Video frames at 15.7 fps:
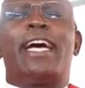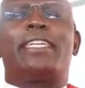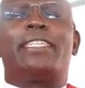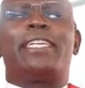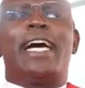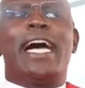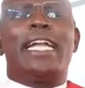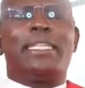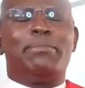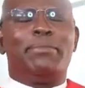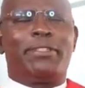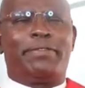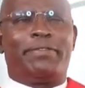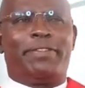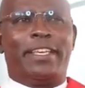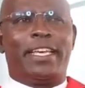that
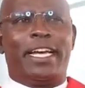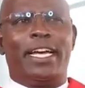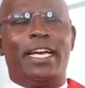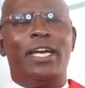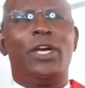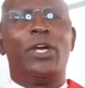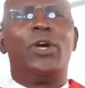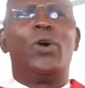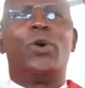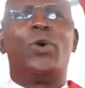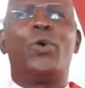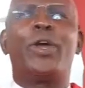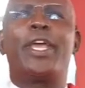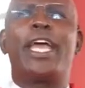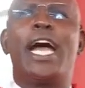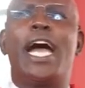atmosphere
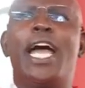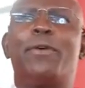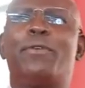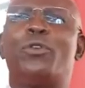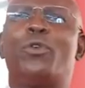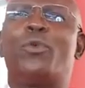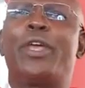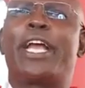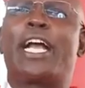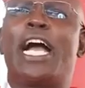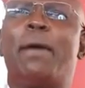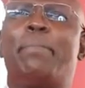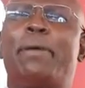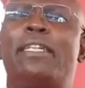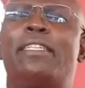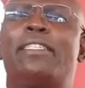where I will wake
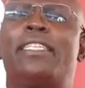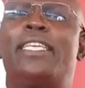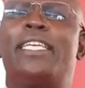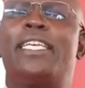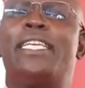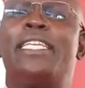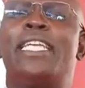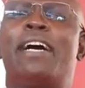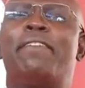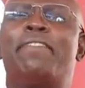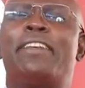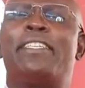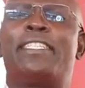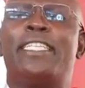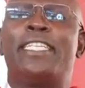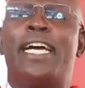up and say, enough
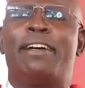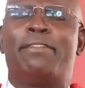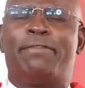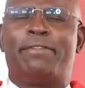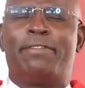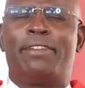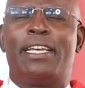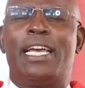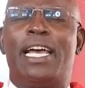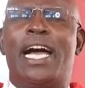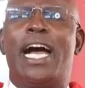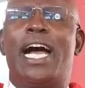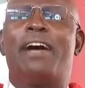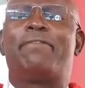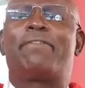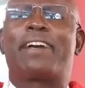is enough.
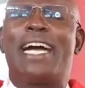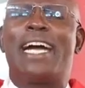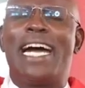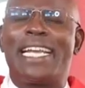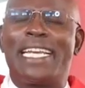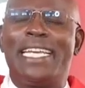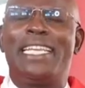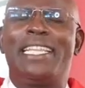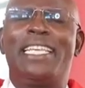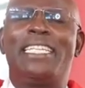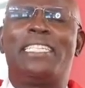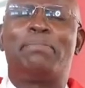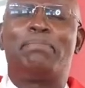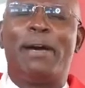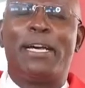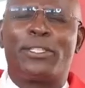I've carried
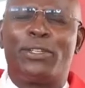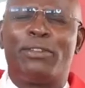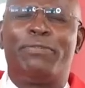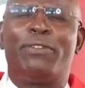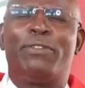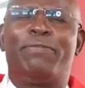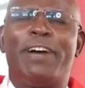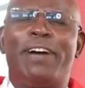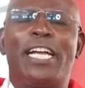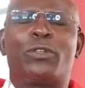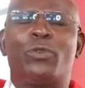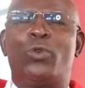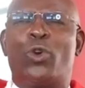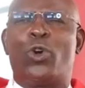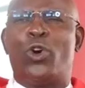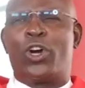this person for far
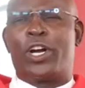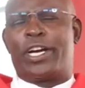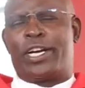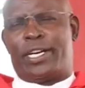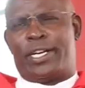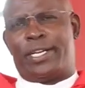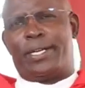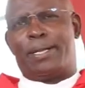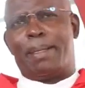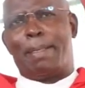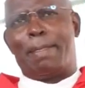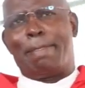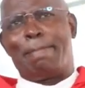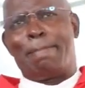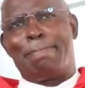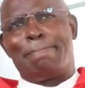too long.
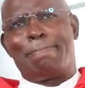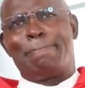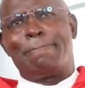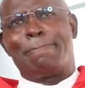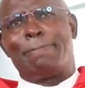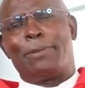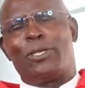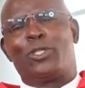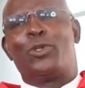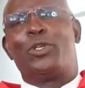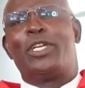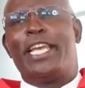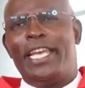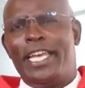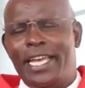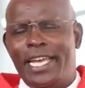
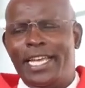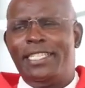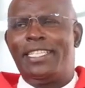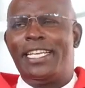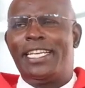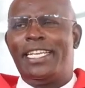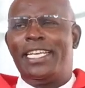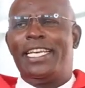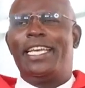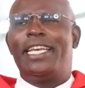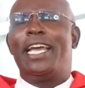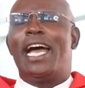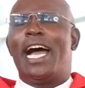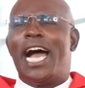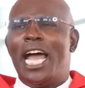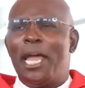Today is the
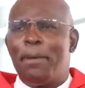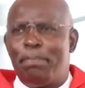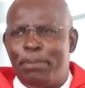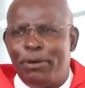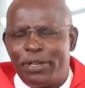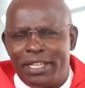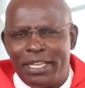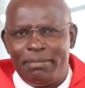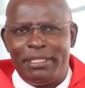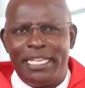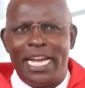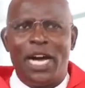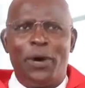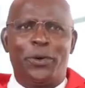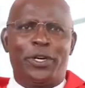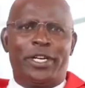day I put them
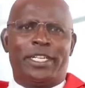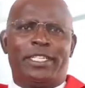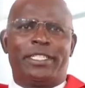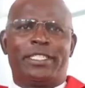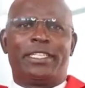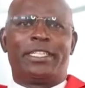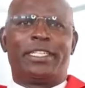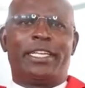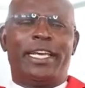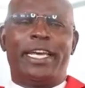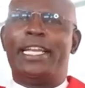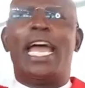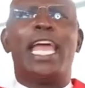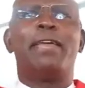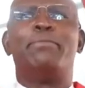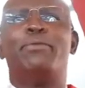down
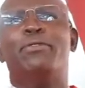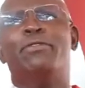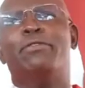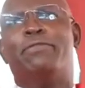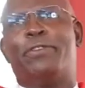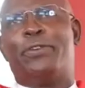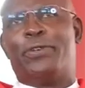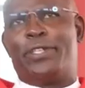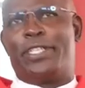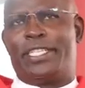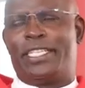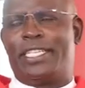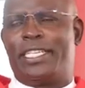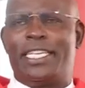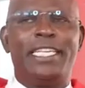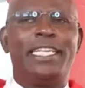and I move
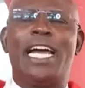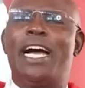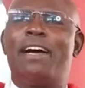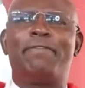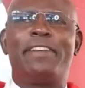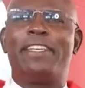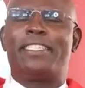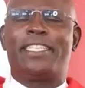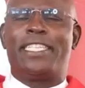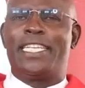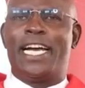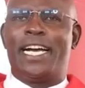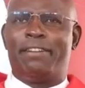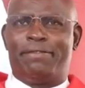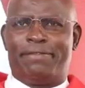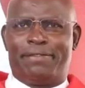on. Enough is
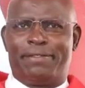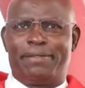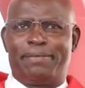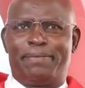enough.